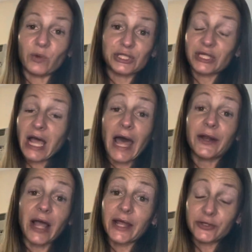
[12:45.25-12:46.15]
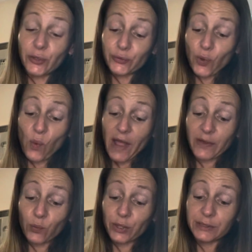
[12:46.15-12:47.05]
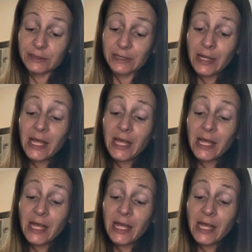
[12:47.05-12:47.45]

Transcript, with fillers: which I, I don't know why they wouldn't.